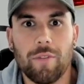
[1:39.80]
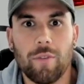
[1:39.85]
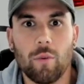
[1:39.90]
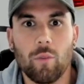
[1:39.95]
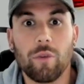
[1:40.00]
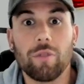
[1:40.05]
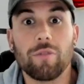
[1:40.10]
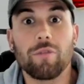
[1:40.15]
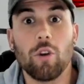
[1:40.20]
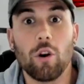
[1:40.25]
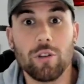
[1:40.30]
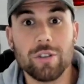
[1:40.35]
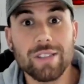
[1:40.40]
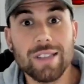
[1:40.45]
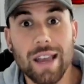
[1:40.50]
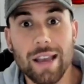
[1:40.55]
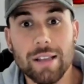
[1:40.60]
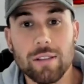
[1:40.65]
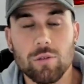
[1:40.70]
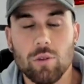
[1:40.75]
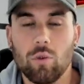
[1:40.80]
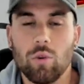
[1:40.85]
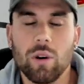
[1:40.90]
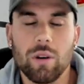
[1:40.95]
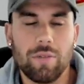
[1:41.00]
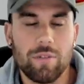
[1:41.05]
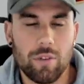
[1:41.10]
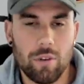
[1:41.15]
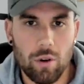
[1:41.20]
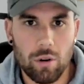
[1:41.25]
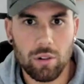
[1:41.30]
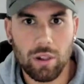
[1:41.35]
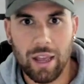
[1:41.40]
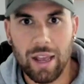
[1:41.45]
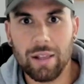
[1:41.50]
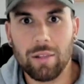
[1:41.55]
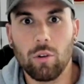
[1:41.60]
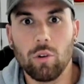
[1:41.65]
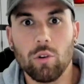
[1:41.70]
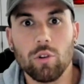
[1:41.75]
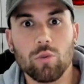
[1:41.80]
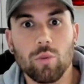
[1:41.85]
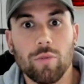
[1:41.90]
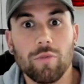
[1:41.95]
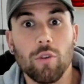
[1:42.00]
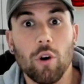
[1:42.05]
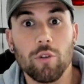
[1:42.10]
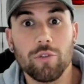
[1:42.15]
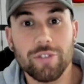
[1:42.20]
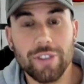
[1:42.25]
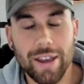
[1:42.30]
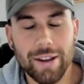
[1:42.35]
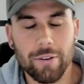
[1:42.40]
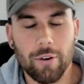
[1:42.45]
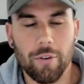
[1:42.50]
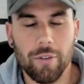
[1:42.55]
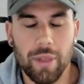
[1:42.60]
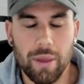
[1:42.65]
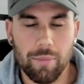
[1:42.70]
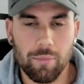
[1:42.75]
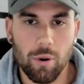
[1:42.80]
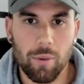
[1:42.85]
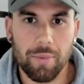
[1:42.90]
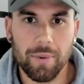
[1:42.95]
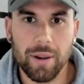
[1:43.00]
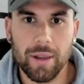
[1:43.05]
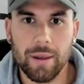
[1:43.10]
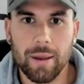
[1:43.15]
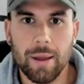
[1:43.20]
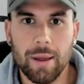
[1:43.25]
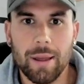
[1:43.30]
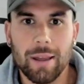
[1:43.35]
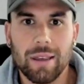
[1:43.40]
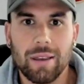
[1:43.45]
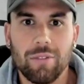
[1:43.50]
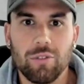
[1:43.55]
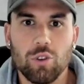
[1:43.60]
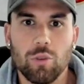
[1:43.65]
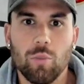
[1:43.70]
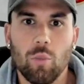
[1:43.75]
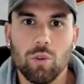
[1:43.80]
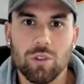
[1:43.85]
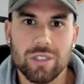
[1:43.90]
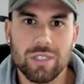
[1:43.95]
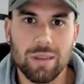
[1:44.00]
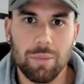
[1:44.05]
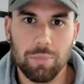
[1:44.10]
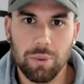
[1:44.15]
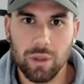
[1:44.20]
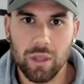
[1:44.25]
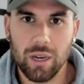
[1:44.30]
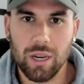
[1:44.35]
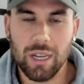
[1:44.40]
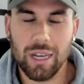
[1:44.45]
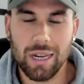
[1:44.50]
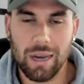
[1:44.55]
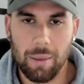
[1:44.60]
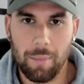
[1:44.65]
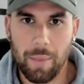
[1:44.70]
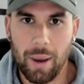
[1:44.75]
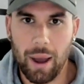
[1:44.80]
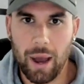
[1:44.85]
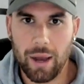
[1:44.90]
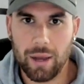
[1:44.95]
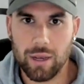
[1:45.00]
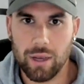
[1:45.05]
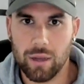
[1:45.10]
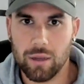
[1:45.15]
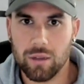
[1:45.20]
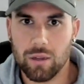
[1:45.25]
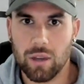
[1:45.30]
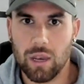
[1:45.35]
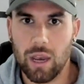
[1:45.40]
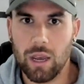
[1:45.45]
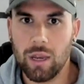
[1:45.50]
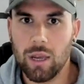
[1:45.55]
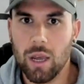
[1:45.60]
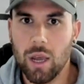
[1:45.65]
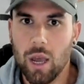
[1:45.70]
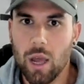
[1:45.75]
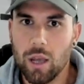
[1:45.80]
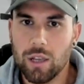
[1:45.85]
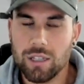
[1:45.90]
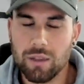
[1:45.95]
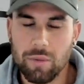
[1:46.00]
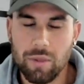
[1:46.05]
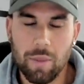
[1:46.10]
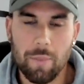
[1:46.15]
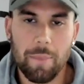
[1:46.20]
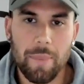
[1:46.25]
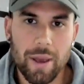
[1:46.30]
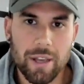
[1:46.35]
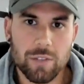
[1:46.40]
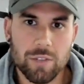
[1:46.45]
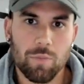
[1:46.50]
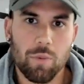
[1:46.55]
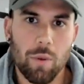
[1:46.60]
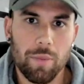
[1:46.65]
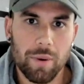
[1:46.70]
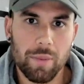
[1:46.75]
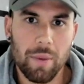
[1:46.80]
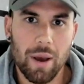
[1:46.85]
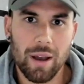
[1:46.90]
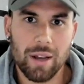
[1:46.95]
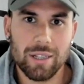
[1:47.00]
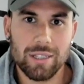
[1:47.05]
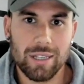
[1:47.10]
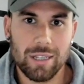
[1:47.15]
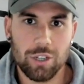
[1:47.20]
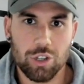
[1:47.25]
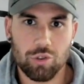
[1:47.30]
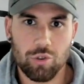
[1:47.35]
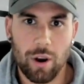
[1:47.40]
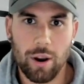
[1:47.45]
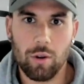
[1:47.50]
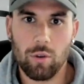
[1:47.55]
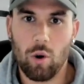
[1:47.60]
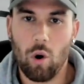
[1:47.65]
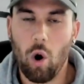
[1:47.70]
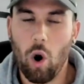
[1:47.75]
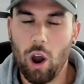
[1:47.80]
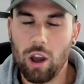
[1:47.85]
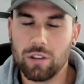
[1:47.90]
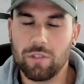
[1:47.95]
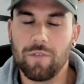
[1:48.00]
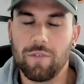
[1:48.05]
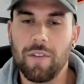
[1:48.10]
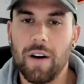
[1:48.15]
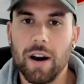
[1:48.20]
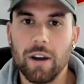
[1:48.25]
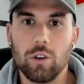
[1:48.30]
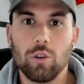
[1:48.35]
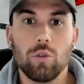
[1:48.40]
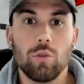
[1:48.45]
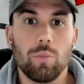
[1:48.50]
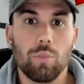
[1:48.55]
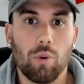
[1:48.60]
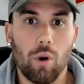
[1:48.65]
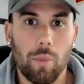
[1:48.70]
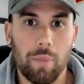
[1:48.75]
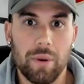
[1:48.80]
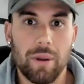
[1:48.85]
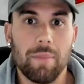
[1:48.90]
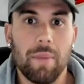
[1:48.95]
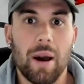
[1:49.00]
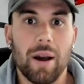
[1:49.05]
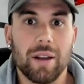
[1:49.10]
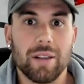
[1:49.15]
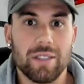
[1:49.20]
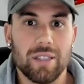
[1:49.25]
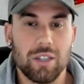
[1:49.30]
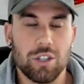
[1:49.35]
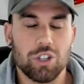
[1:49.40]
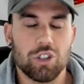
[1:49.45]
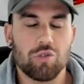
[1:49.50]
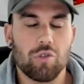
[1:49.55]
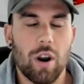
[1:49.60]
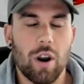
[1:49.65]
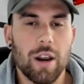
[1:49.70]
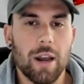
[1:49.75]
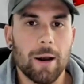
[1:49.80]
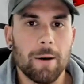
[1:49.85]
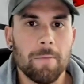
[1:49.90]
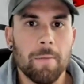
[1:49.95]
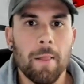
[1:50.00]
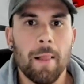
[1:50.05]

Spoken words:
with no debt, or even landlords with no debt on their property. Gives you more stability in a market. Okay, some of the best property markets in Australia, or highest value property markets in Australia,